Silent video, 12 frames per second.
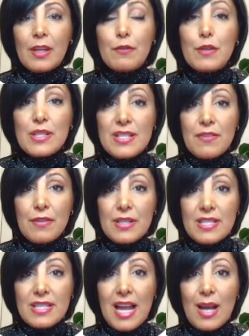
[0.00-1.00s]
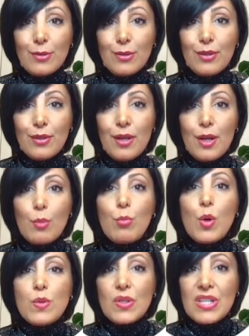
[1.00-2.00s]
First in, first out,
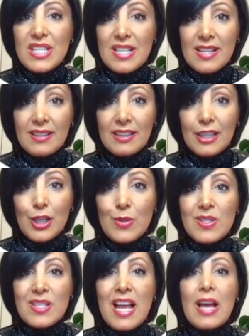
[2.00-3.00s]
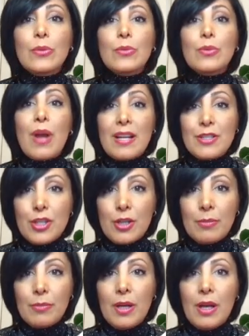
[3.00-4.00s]
most recently used, and
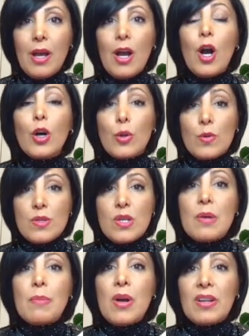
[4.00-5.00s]
random are also among